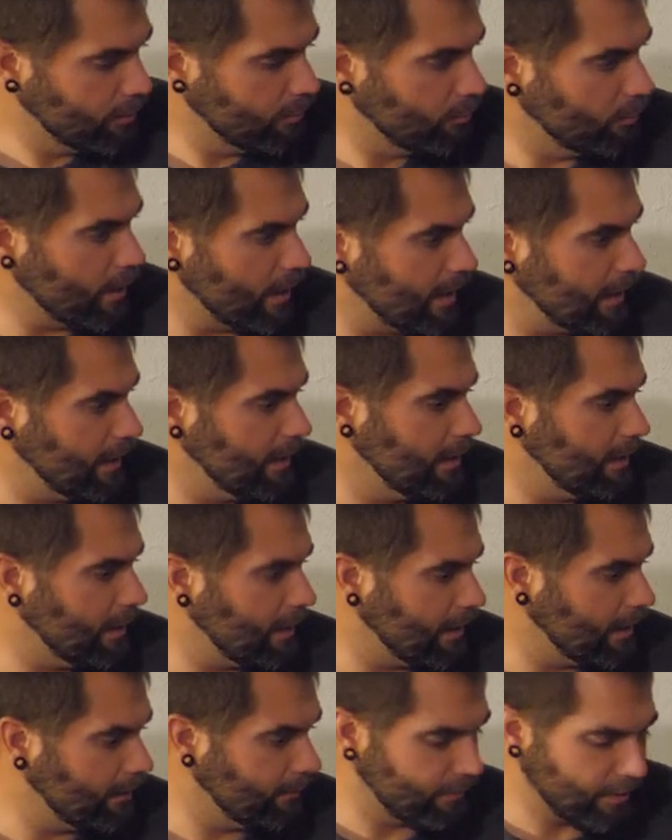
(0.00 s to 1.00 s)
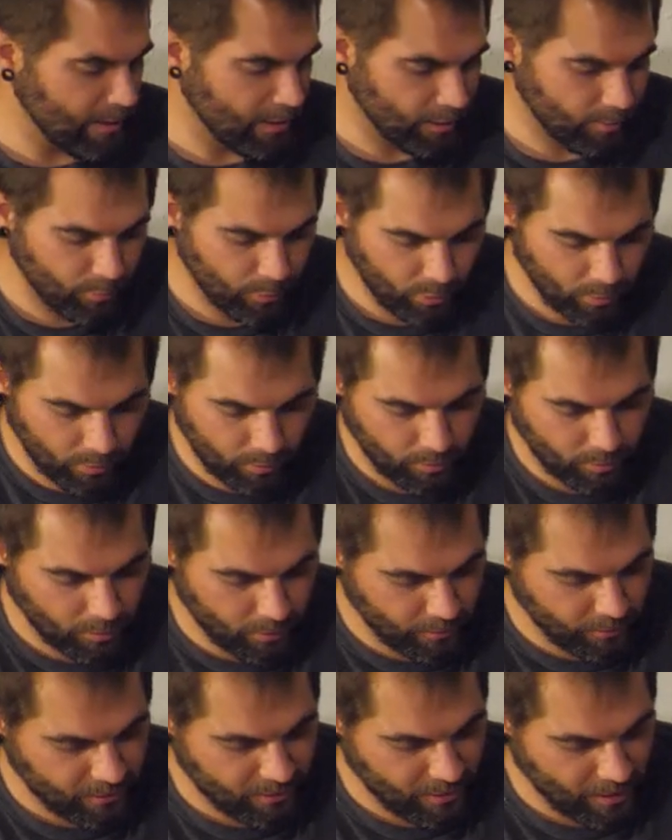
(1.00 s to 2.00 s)
ready and available
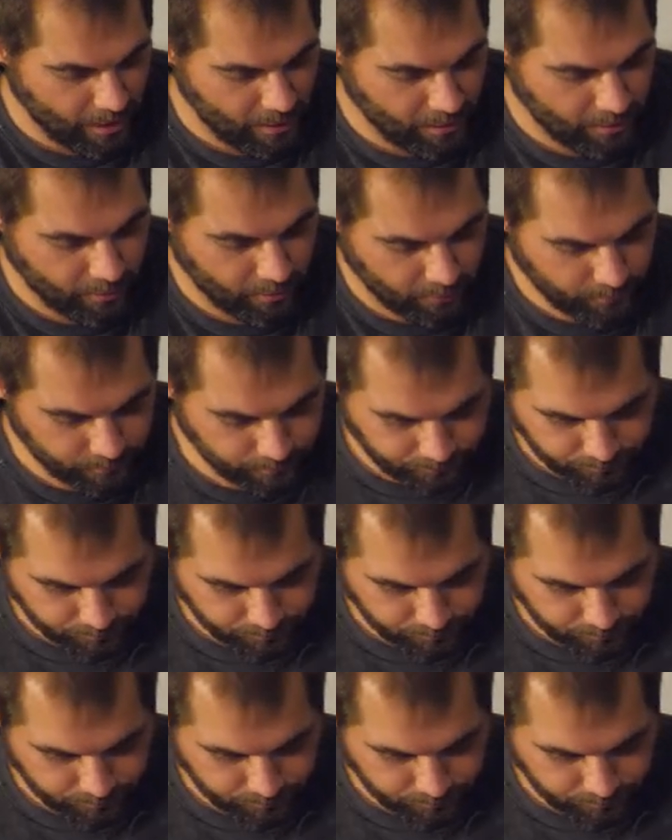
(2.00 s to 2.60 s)
on the side here